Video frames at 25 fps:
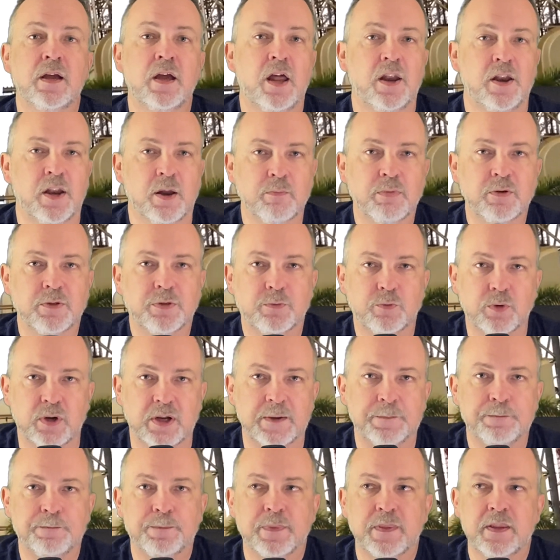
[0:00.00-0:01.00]
Number
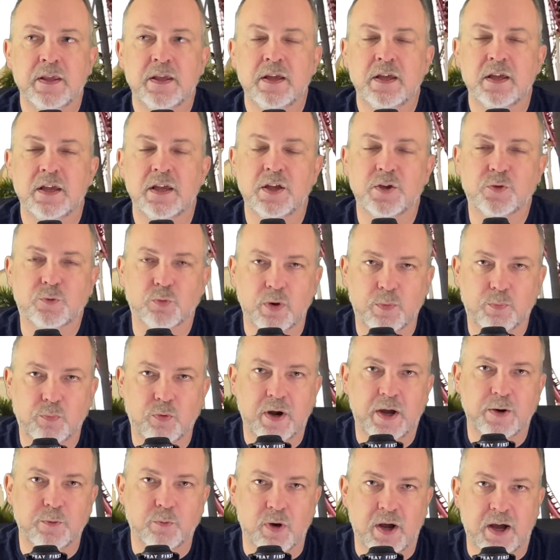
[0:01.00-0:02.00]
3 is Rip
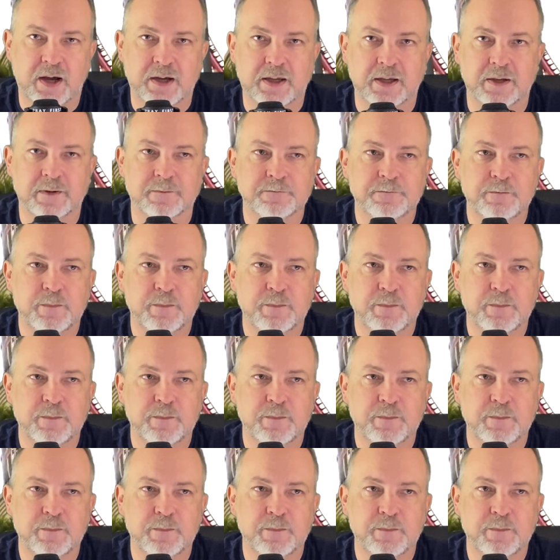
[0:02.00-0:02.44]
Ride Rockit.